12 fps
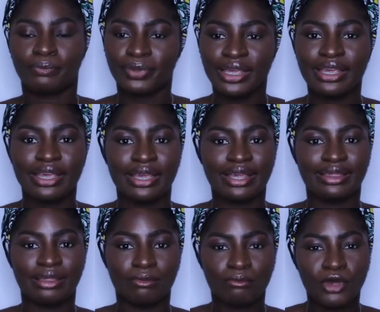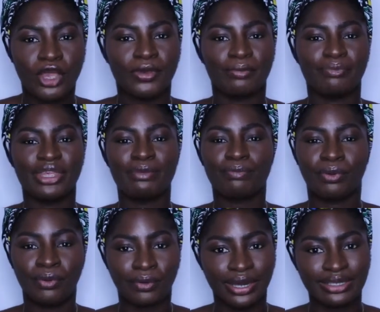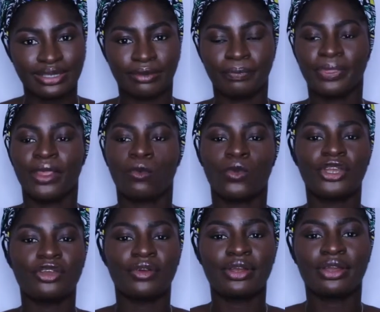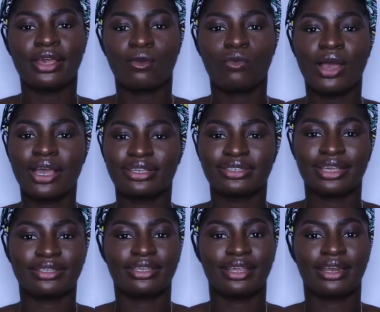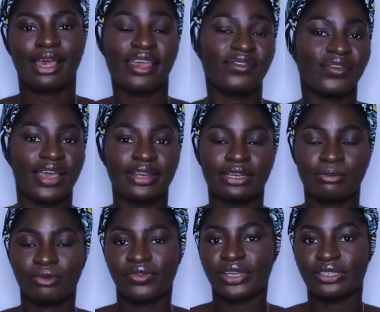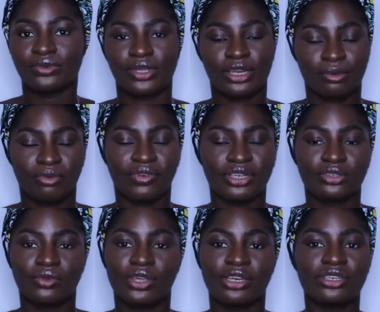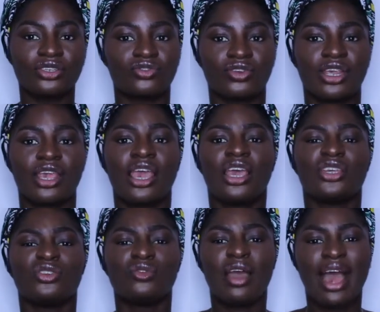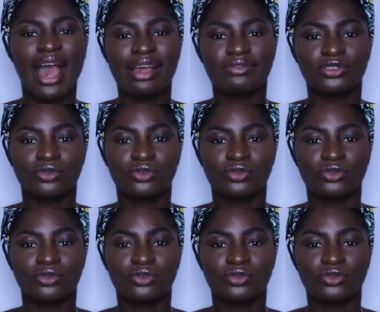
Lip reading: be in the moment, be present. When you're in a work setting, I find in the professional industry, you have